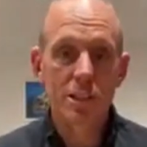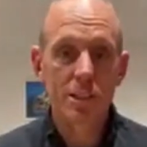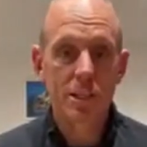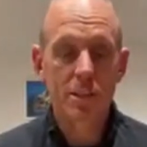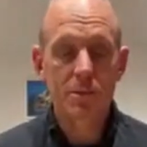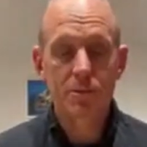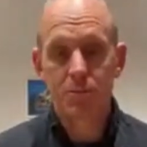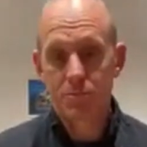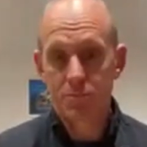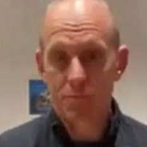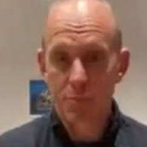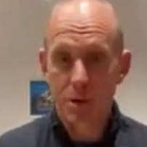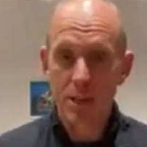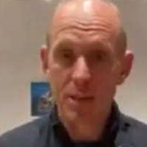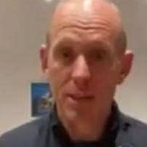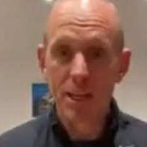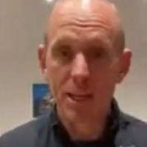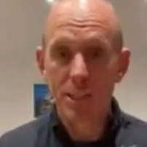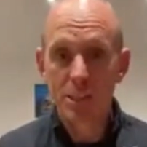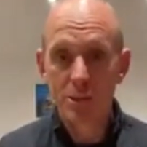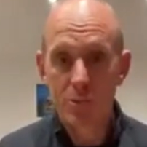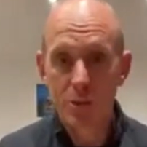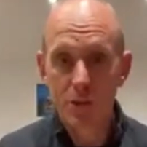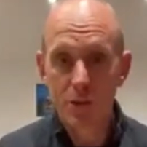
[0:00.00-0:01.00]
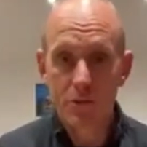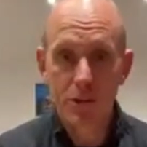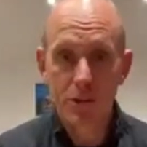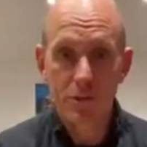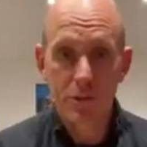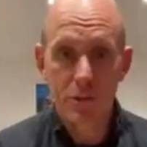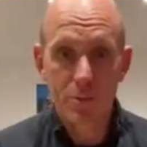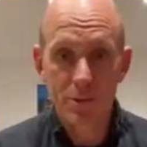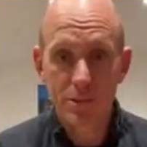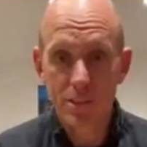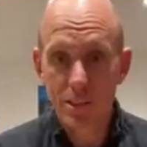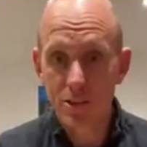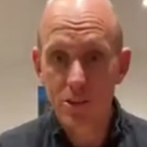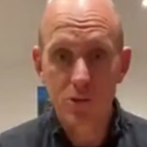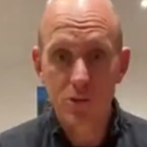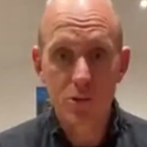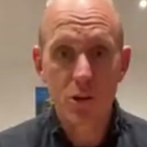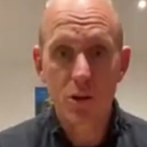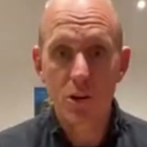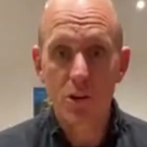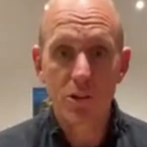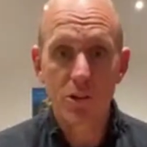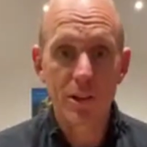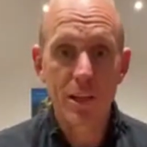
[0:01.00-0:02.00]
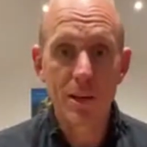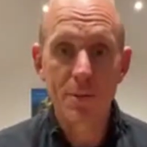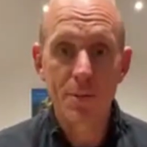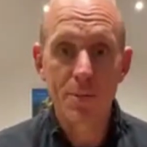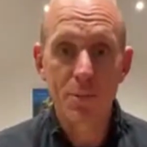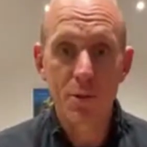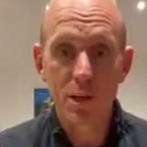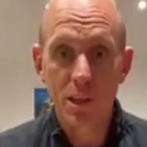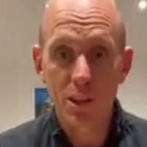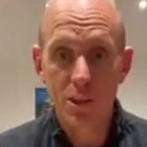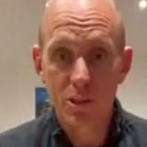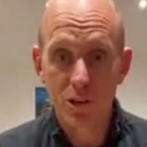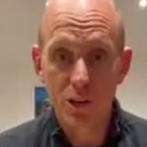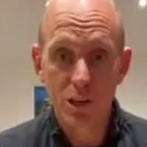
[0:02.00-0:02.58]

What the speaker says: You know, by nature, we're 50% stronger in the upper body,